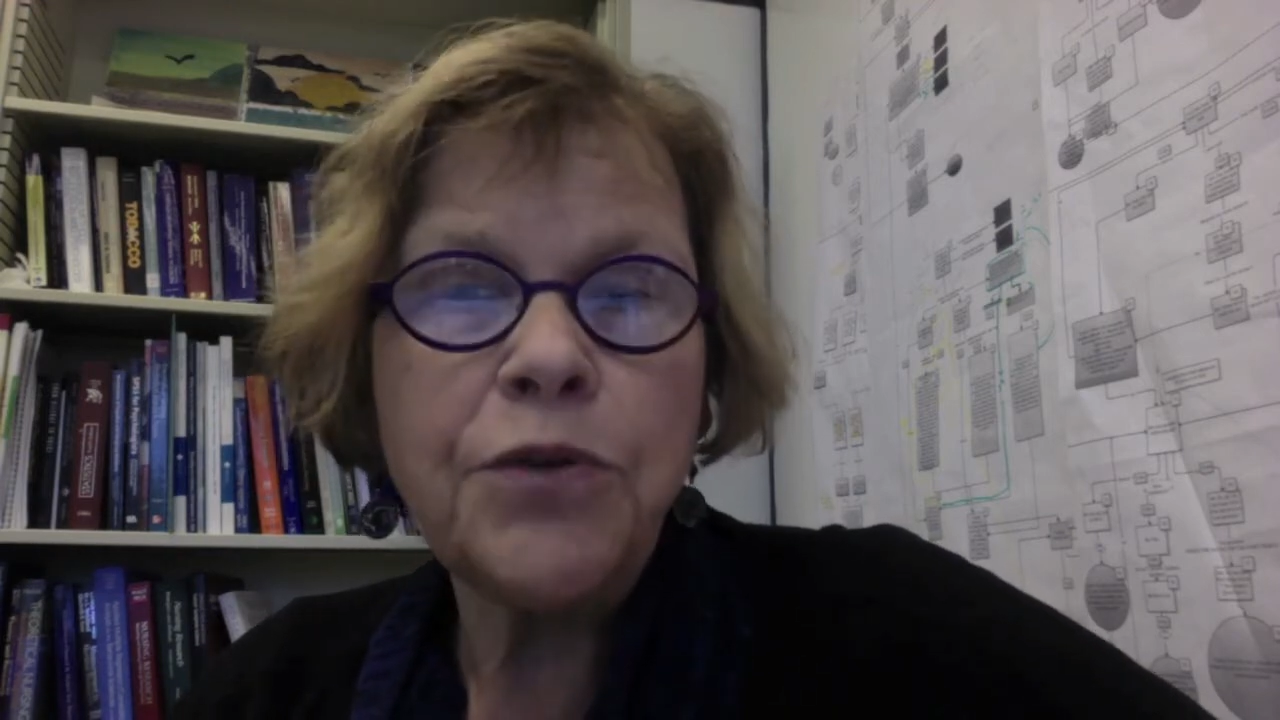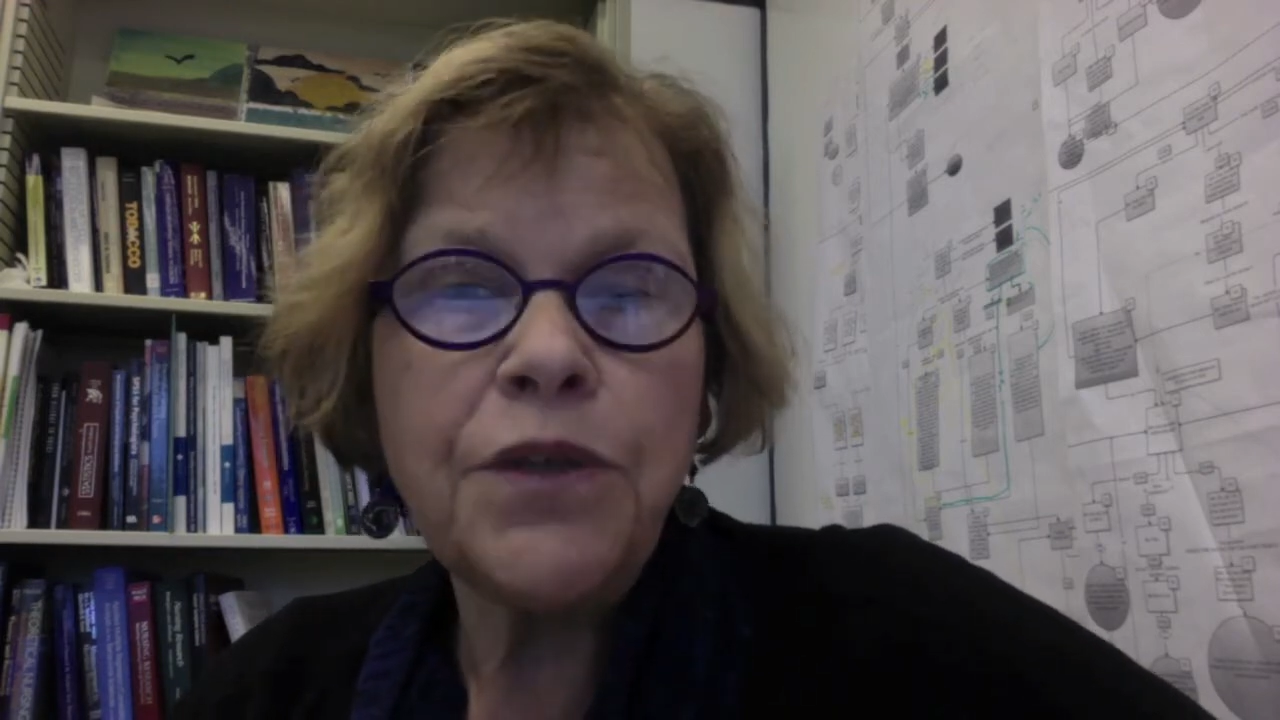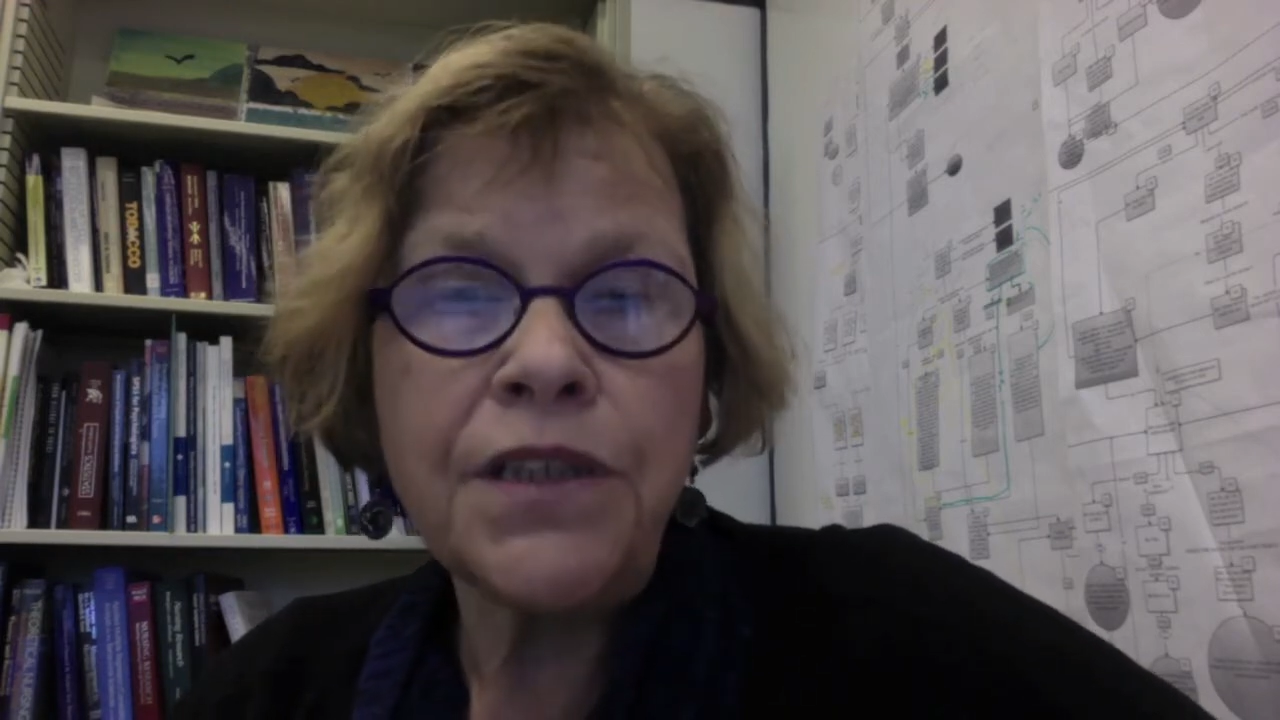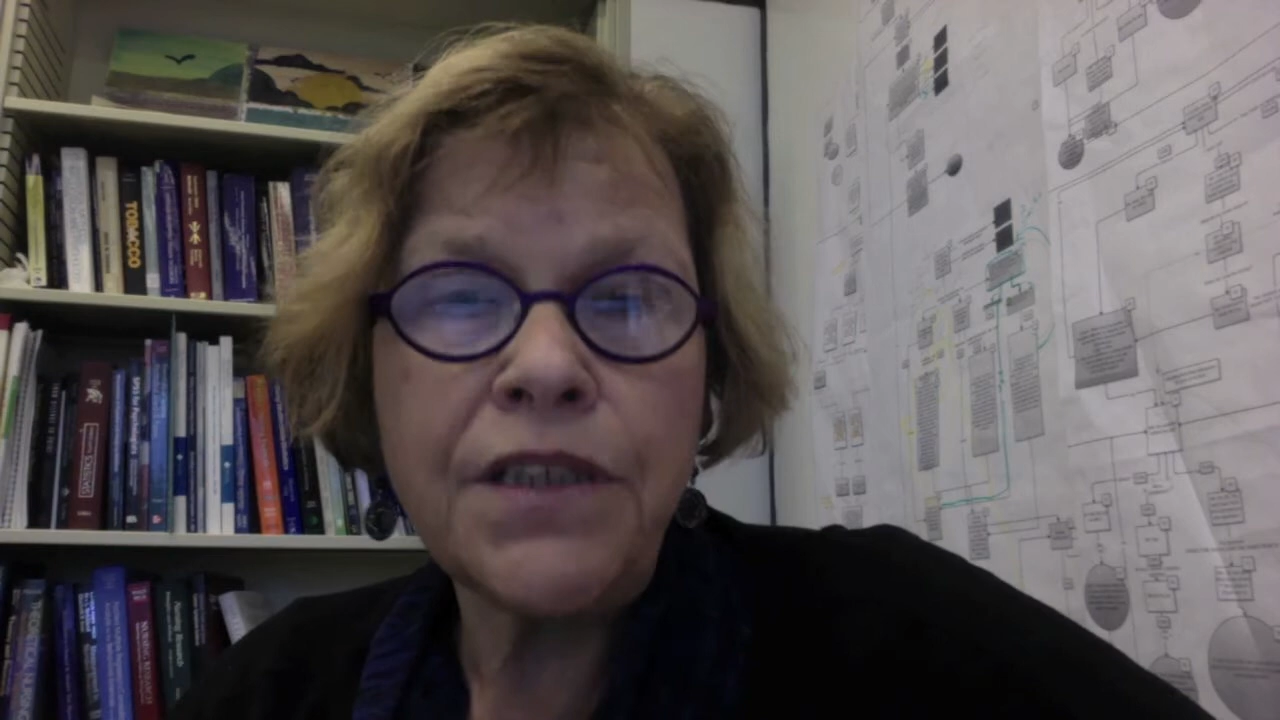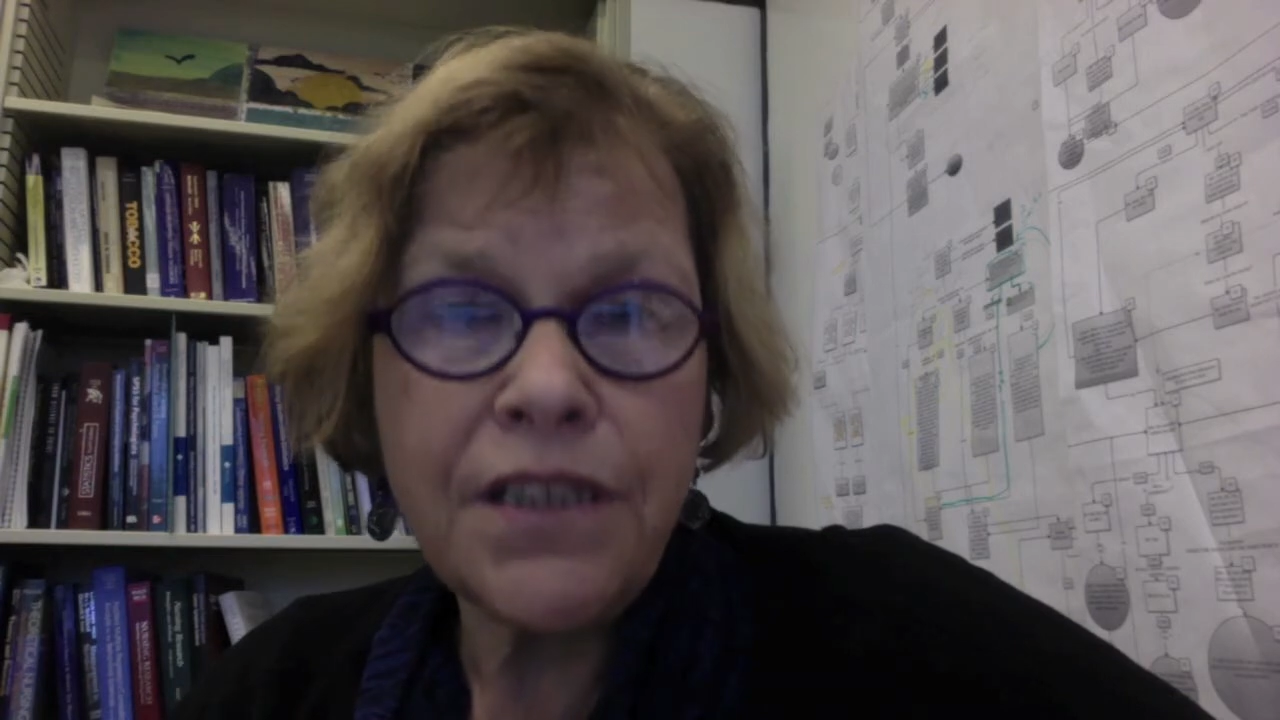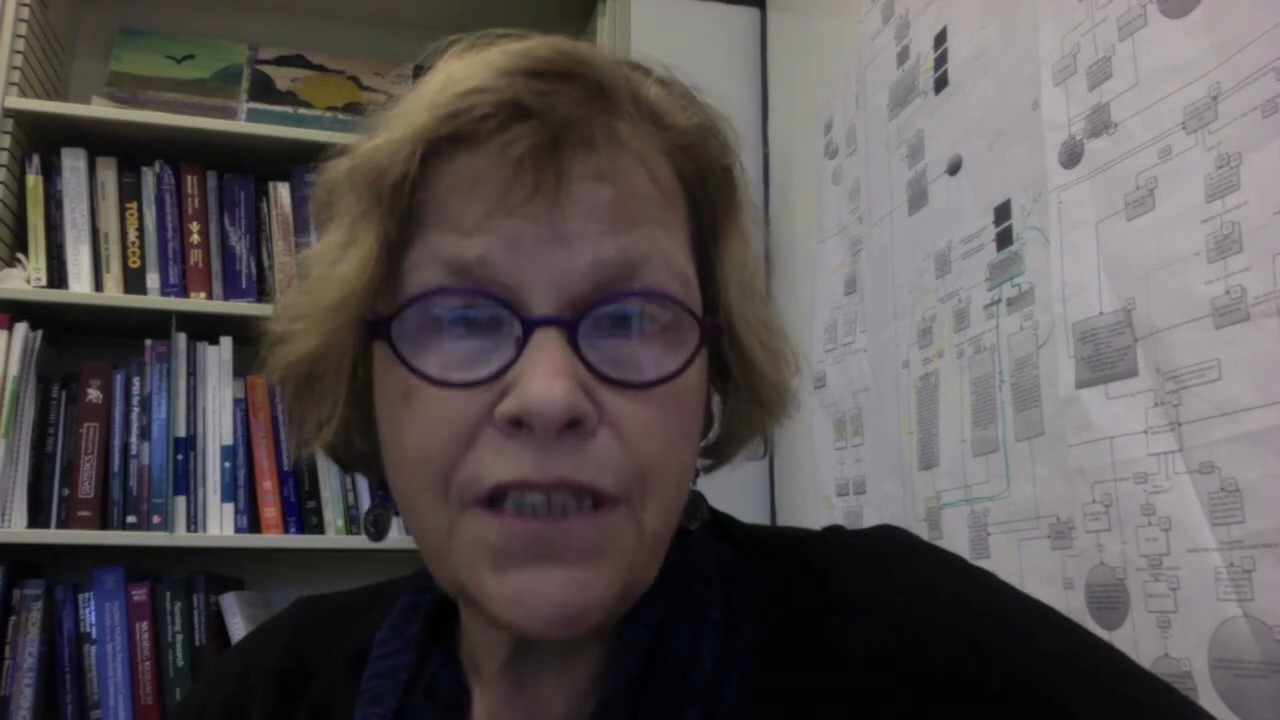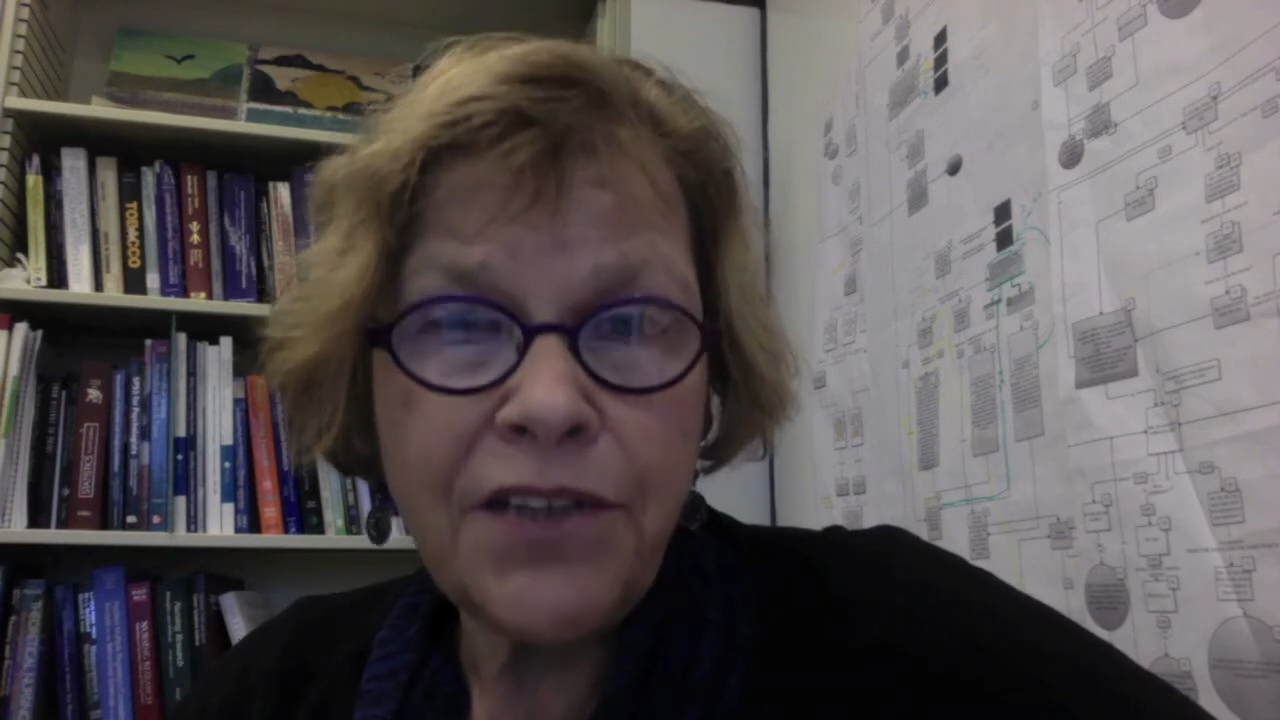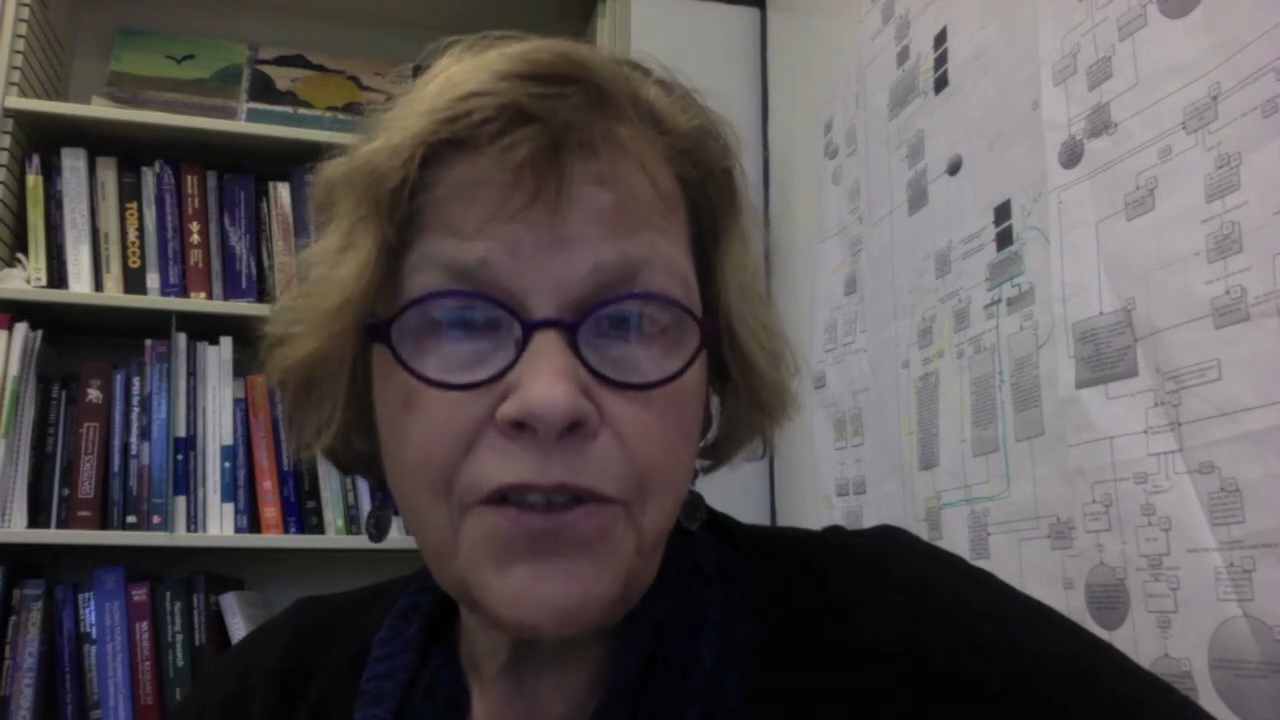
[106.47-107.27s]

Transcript: consider